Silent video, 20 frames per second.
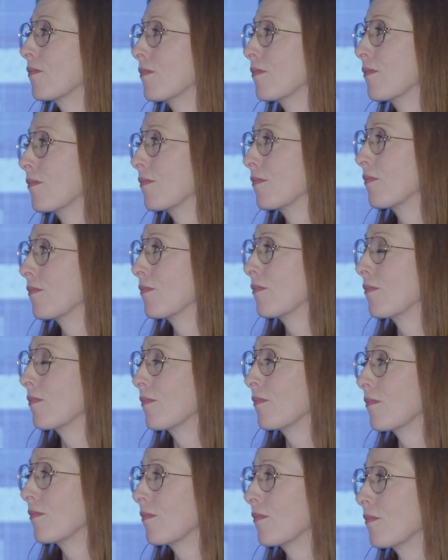
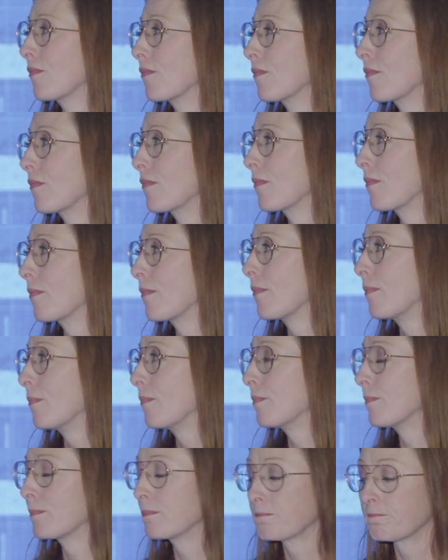
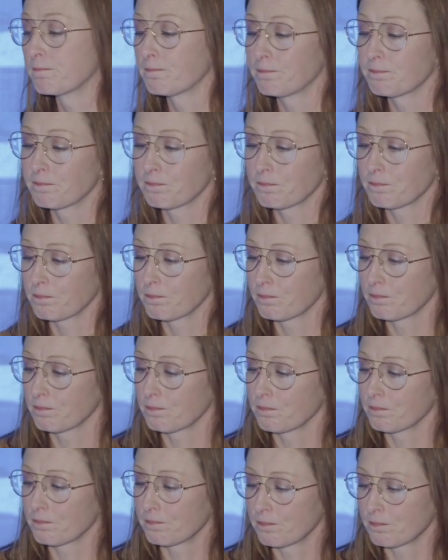
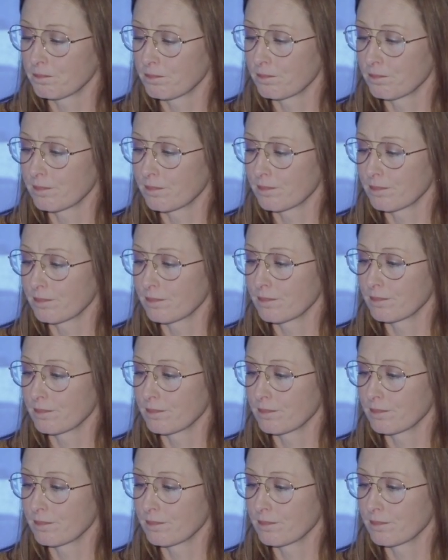This person isn't speaking.